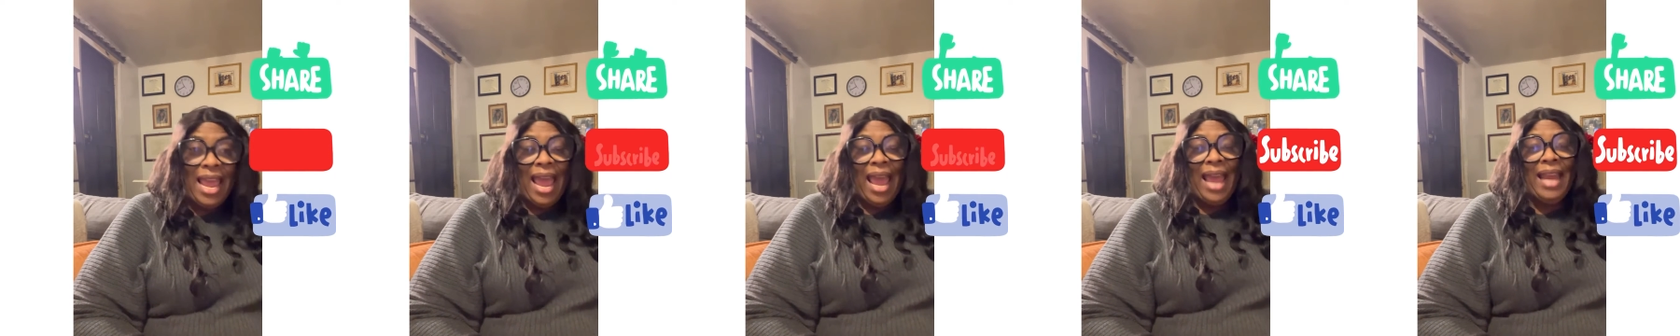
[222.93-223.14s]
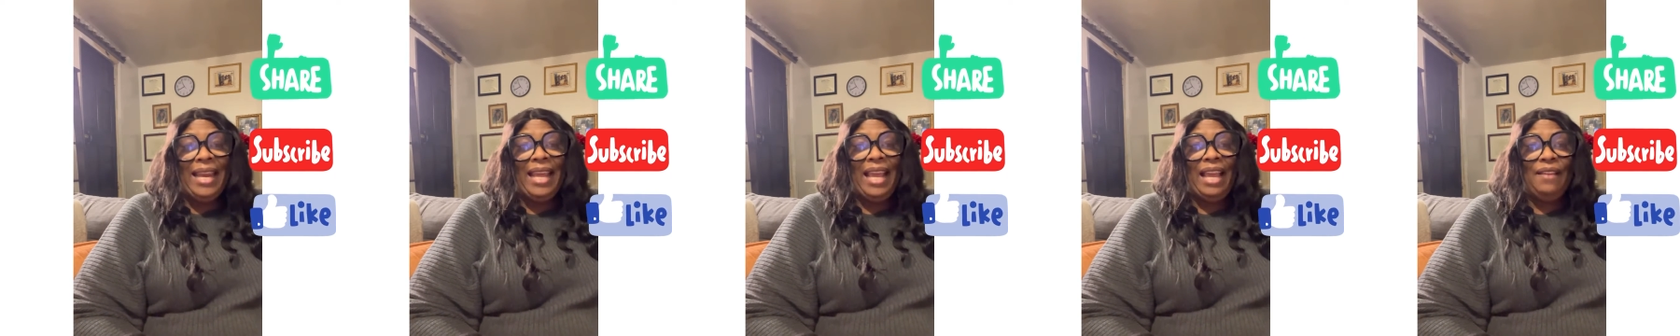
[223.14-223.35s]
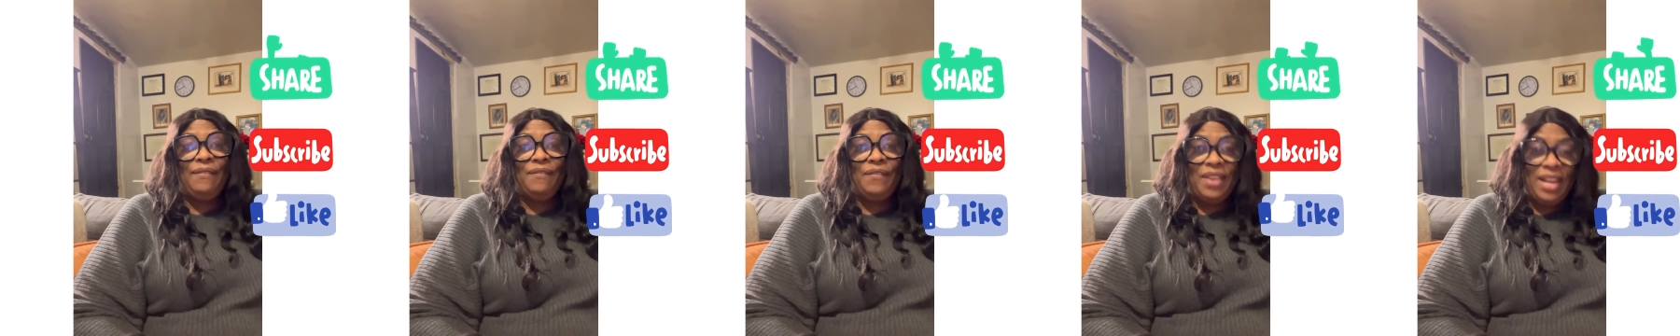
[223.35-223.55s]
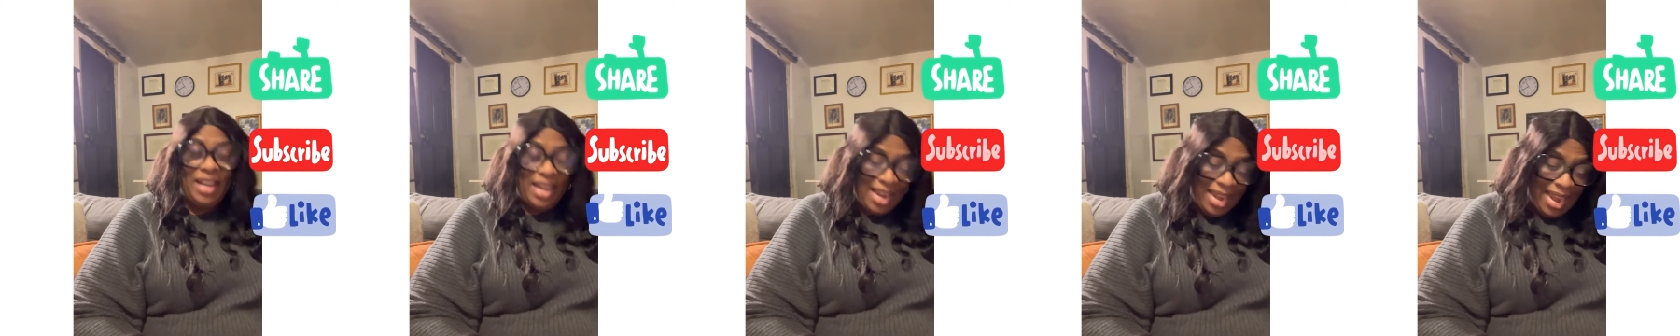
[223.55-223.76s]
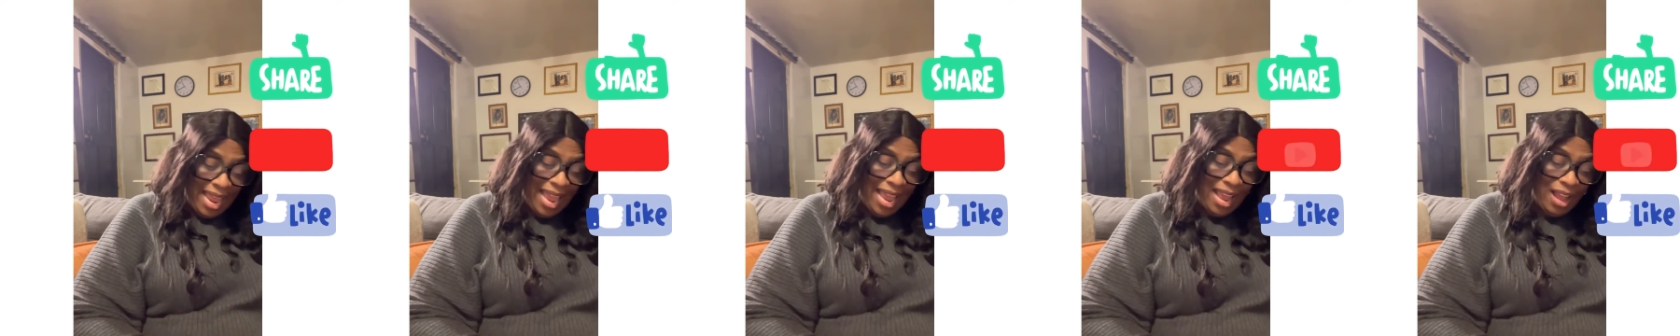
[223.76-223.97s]
And
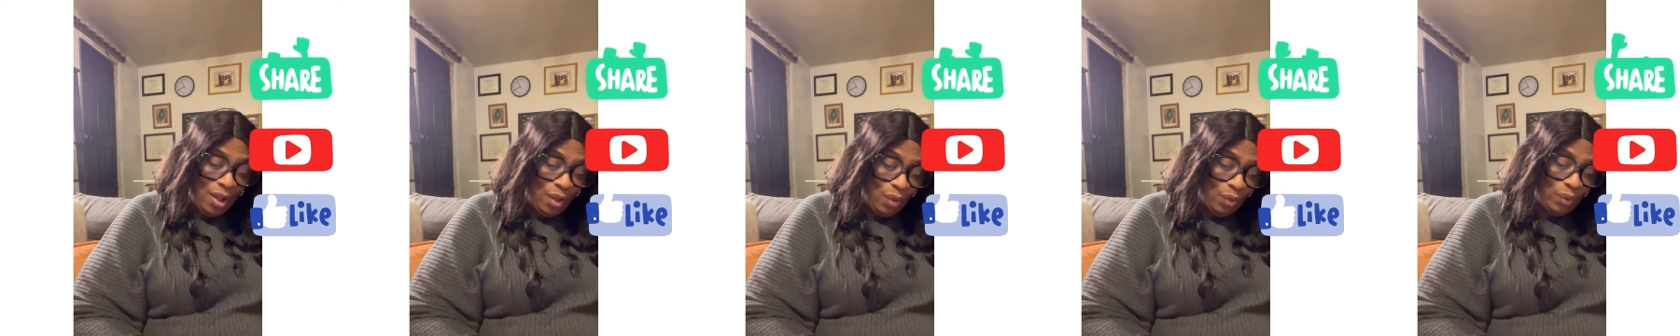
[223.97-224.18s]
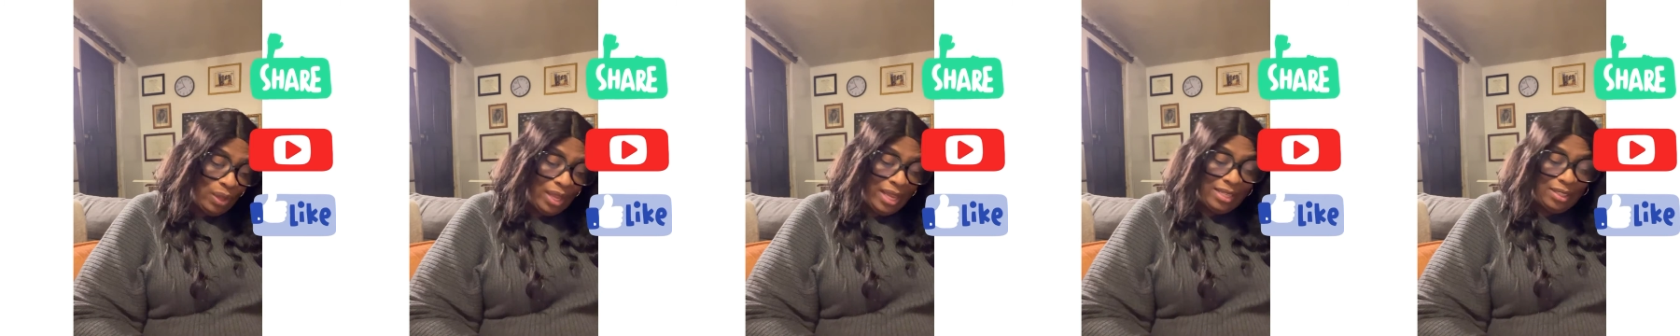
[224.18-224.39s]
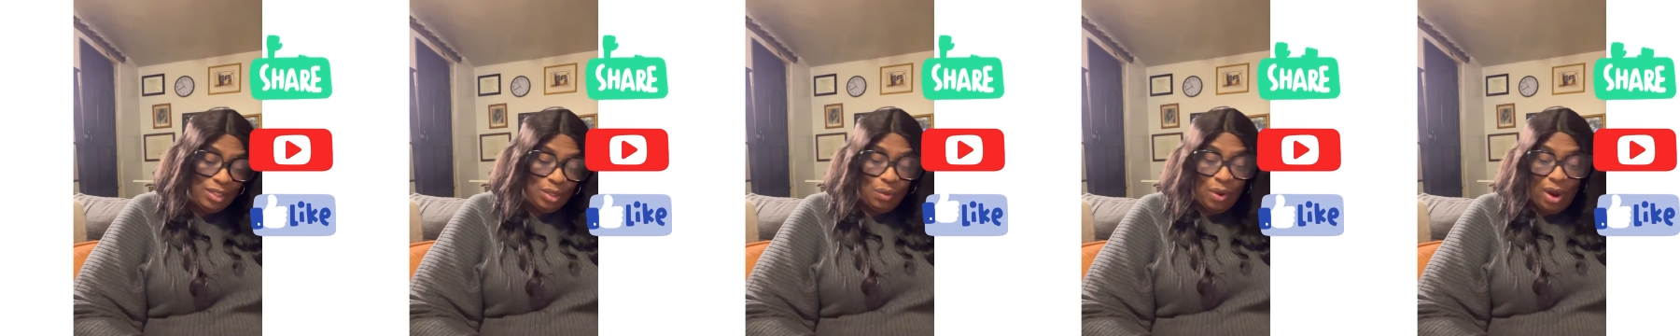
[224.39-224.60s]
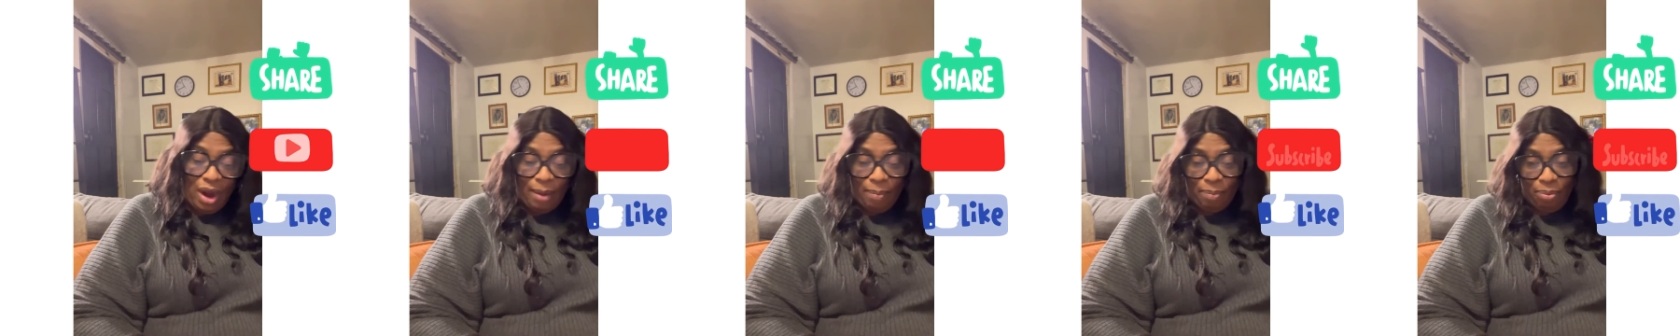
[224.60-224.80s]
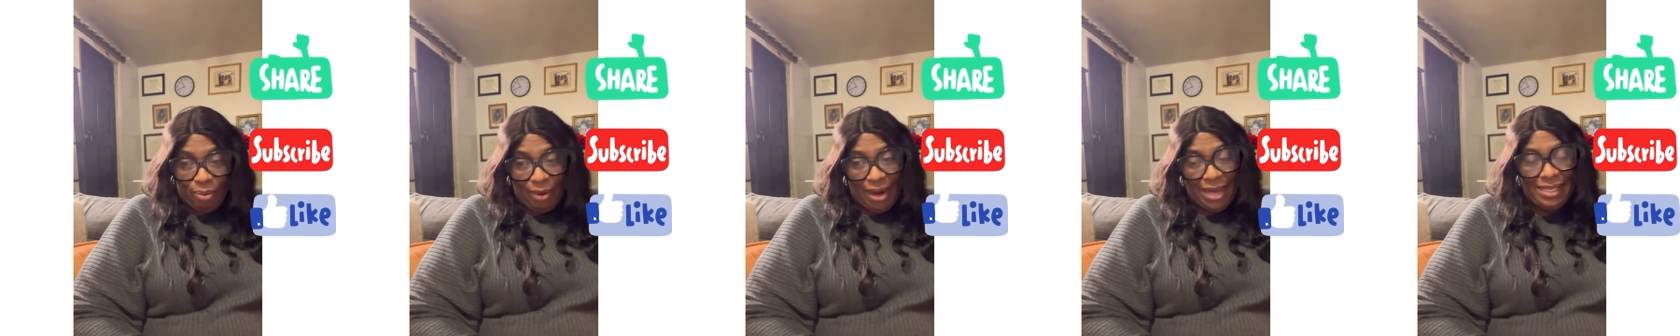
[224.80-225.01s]
even now into
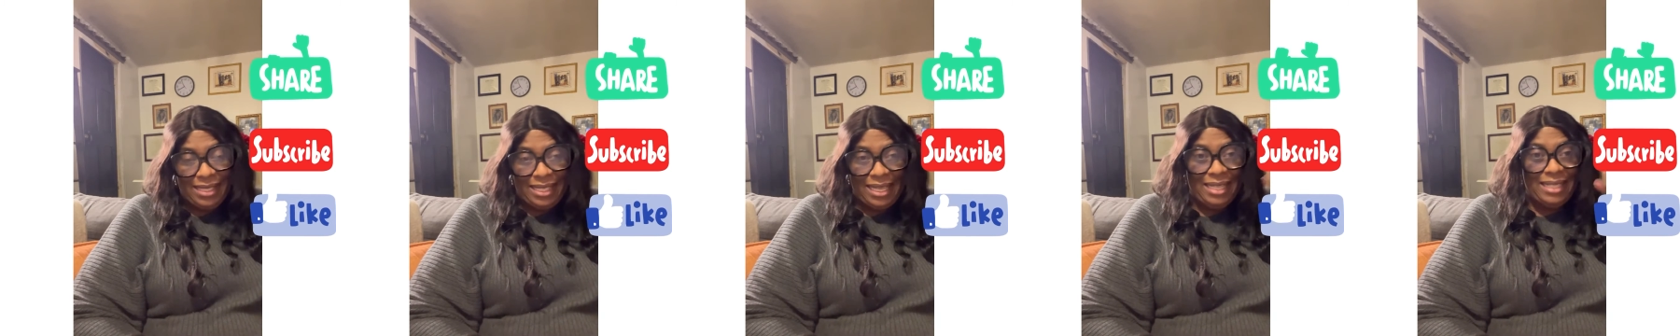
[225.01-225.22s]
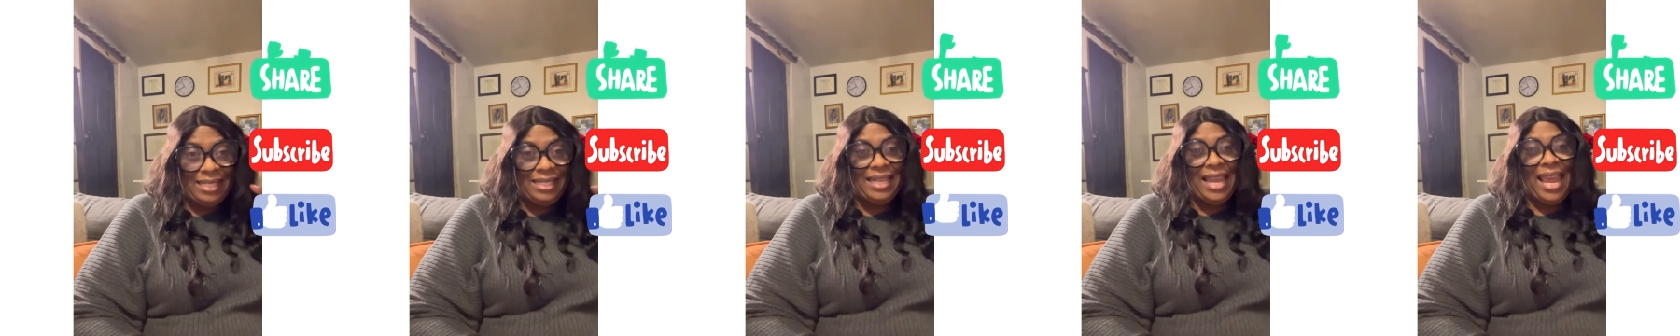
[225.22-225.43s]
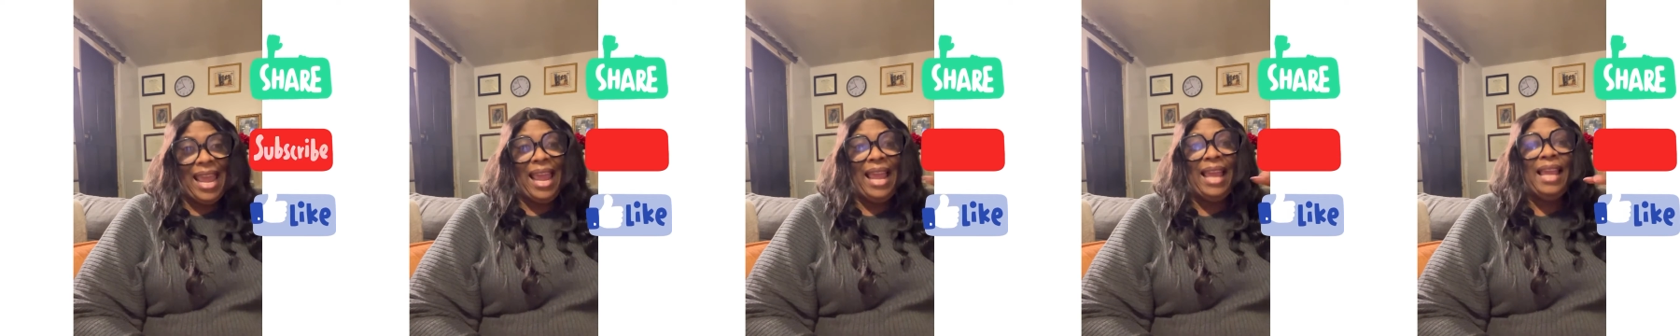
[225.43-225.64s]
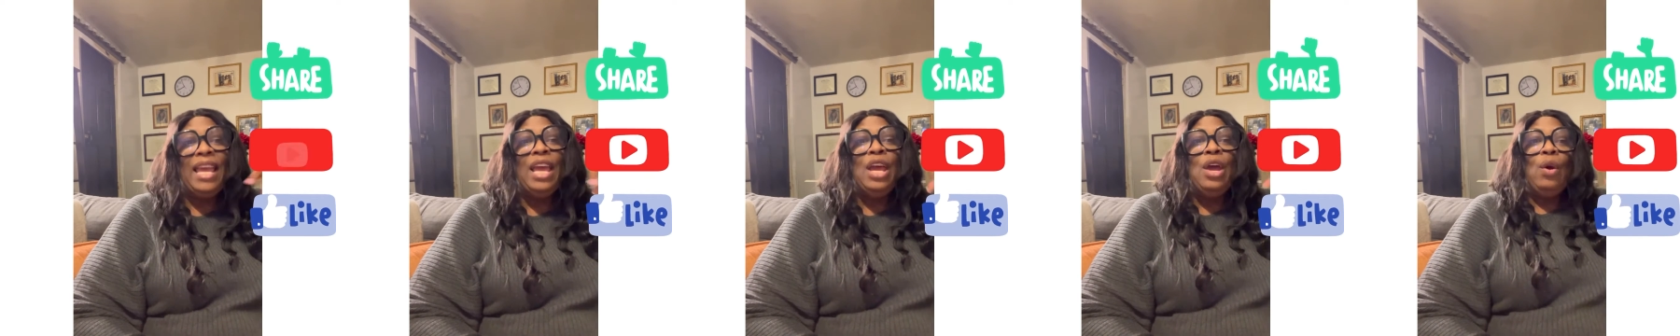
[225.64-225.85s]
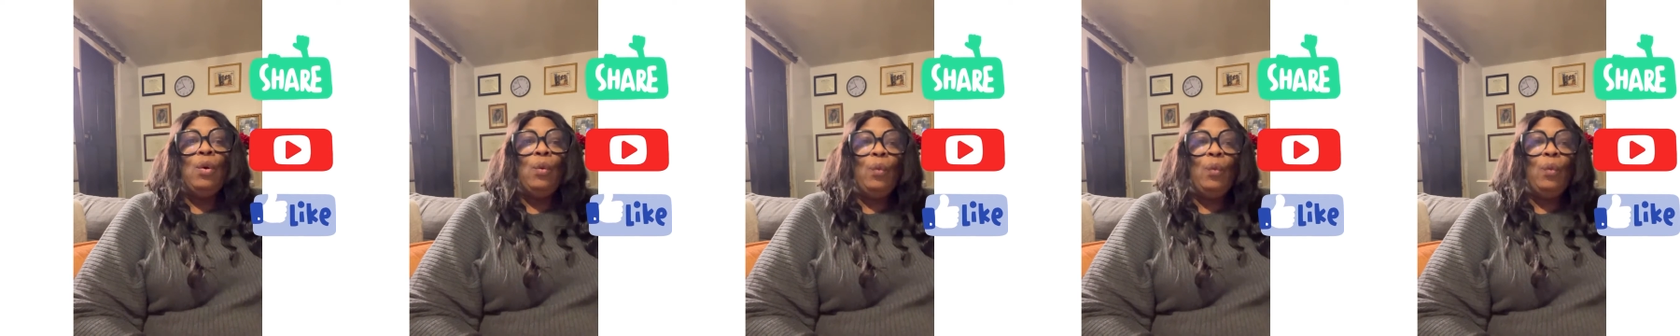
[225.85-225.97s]
our present day,